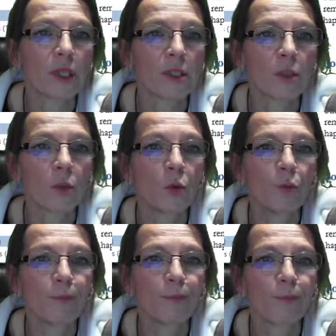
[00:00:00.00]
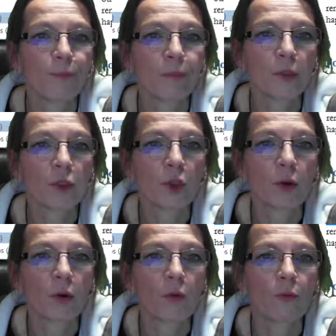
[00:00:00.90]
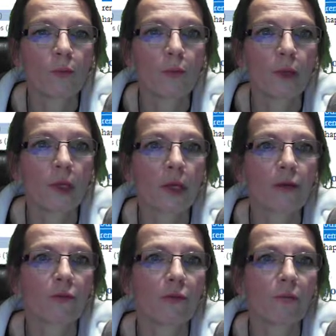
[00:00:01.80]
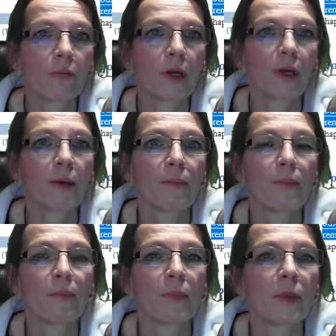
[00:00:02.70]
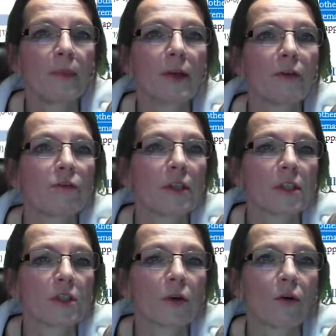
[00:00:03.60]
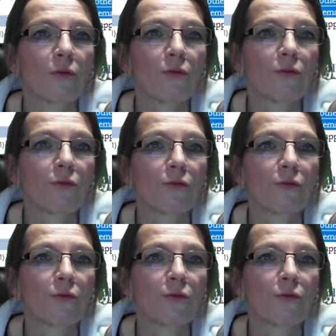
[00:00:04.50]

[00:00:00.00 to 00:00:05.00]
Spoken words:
Just to show you, the benefits of